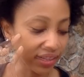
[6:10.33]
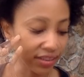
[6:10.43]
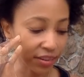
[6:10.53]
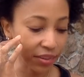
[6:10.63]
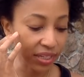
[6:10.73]

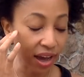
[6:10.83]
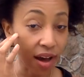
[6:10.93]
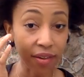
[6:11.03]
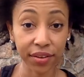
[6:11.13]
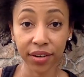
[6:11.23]
So the
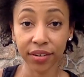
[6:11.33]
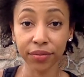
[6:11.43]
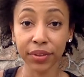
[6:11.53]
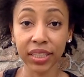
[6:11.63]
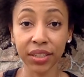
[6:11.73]
other
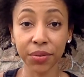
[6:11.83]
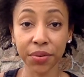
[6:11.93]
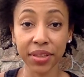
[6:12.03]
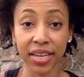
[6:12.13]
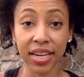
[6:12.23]
really
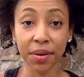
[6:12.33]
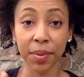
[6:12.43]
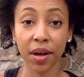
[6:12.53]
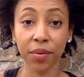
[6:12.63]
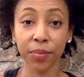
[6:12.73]
cool thing
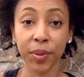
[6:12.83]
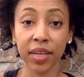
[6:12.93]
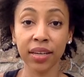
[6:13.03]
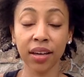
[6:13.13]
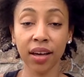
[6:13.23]
about
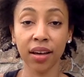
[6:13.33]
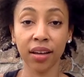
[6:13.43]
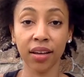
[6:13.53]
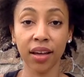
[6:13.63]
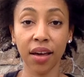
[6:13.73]
being
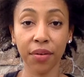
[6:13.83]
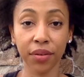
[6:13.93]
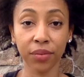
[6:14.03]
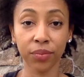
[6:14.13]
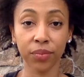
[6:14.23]
a health
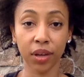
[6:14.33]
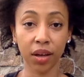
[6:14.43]
and